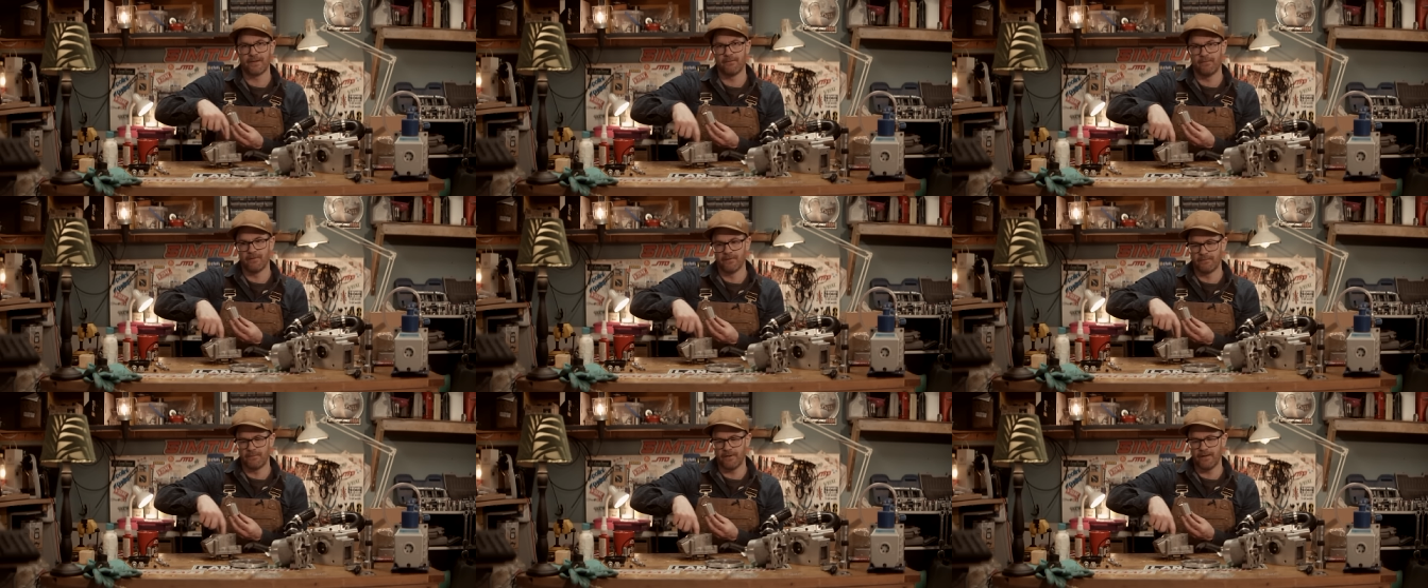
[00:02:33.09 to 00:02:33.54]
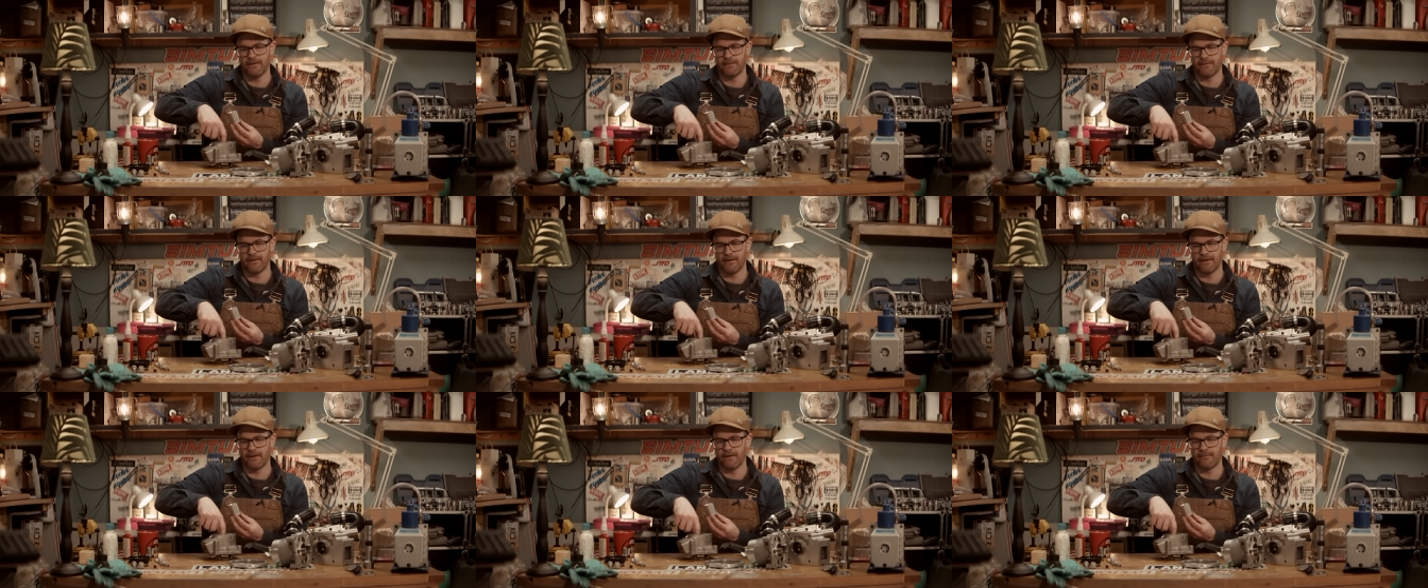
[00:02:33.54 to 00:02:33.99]
will be
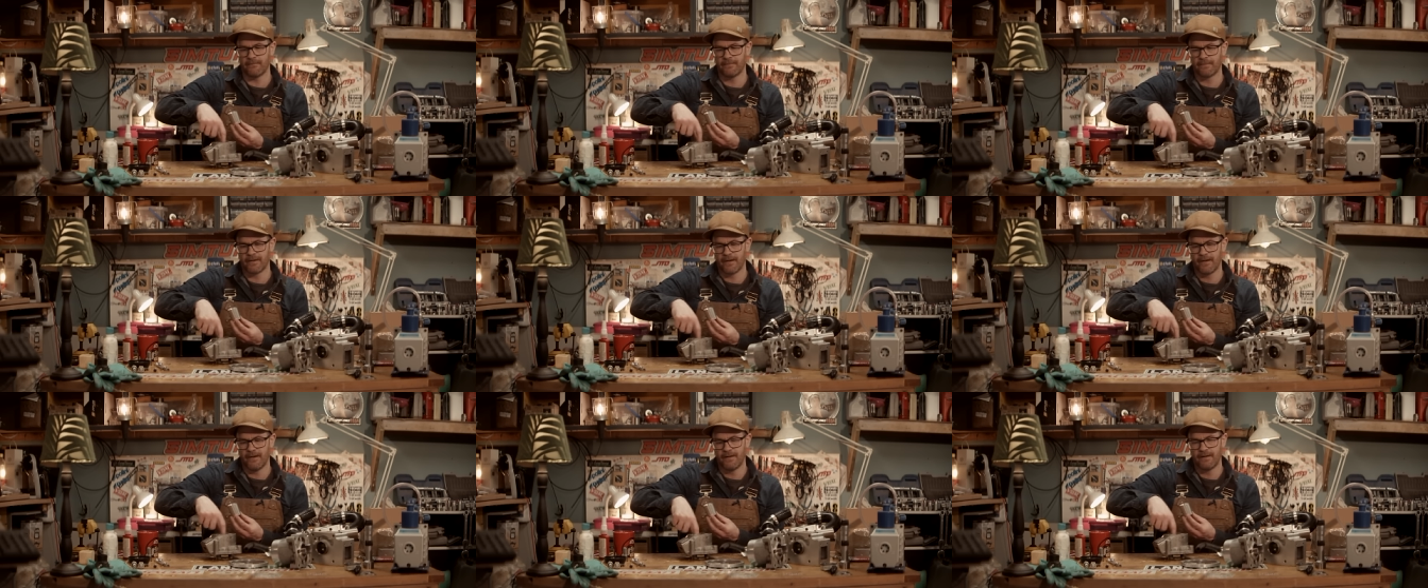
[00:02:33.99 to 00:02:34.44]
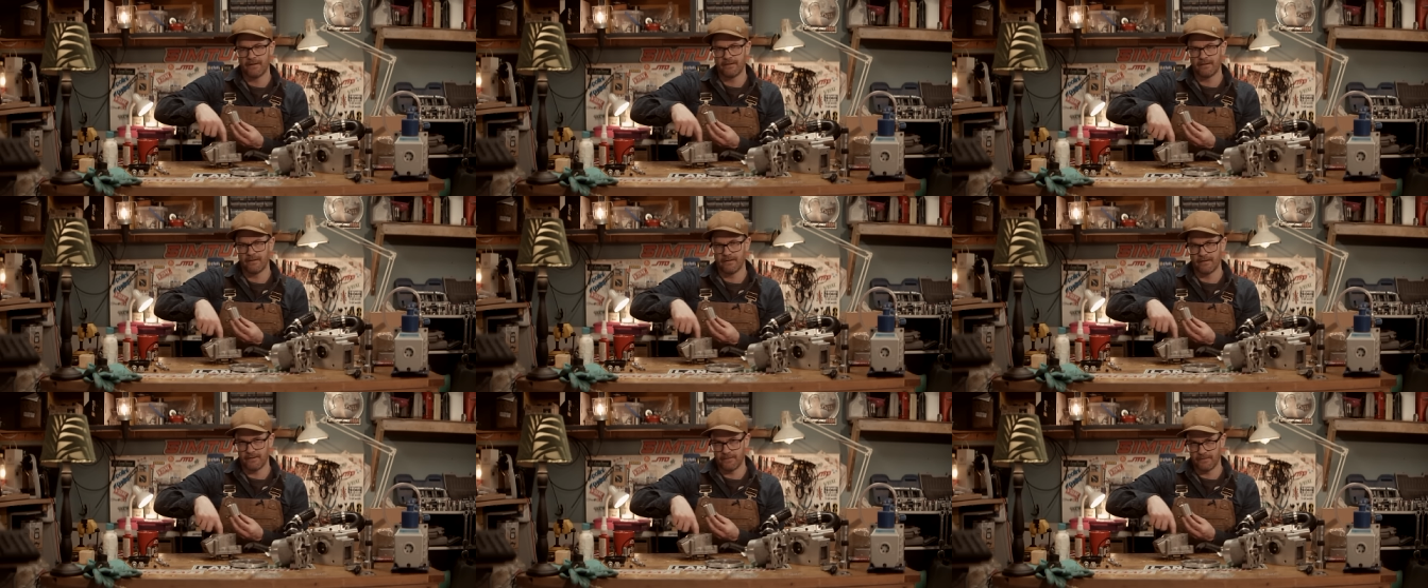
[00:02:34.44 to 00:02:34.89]
the
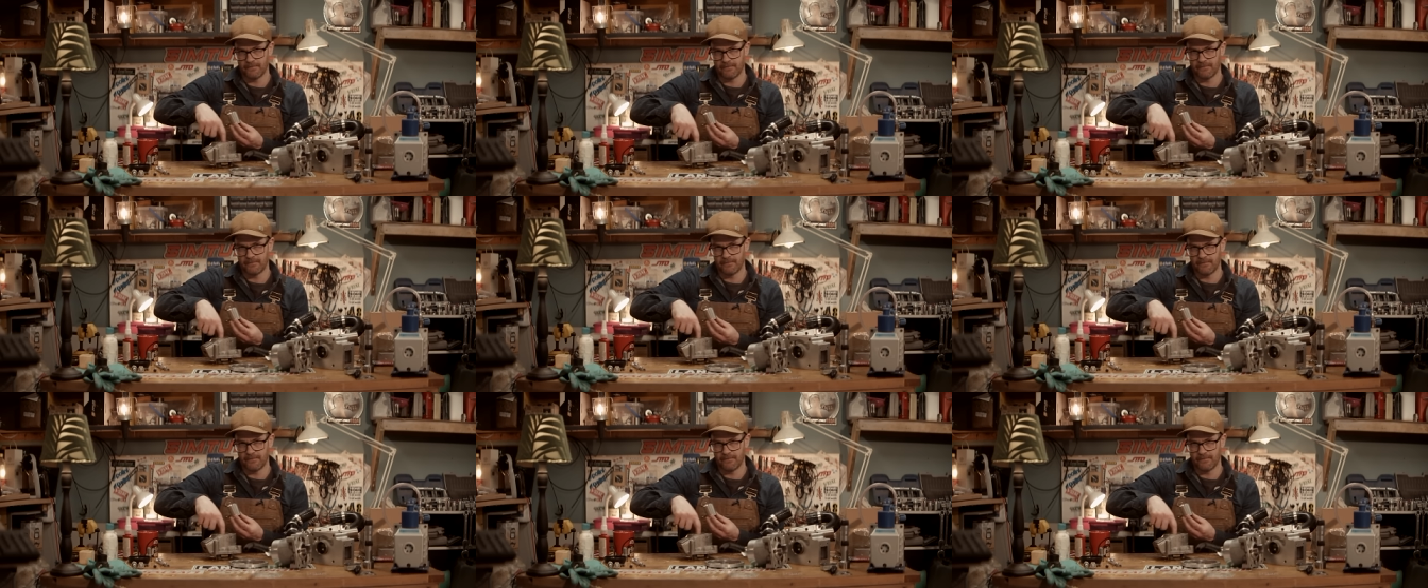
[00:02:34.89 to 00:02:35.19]
uh,